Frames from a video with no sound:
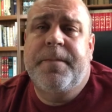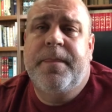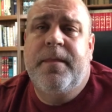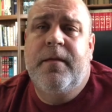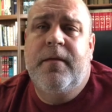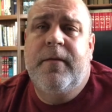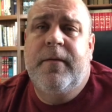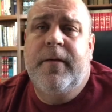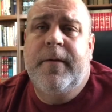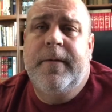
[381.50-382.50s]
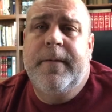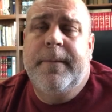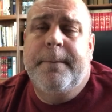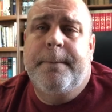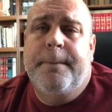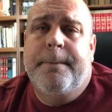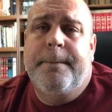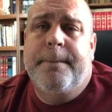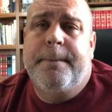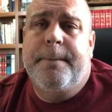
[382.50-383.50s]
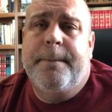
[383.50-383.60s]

Nobody speaks.